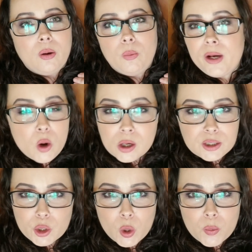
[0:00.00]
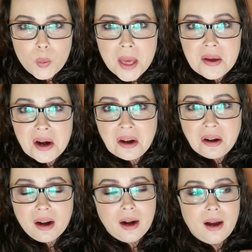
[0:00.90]
We don't control the
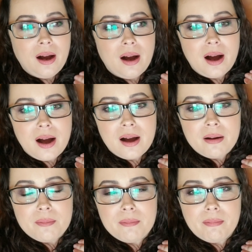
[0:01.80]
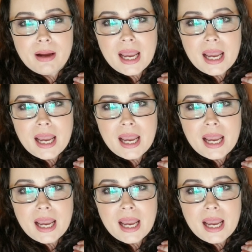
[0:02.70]
weather. And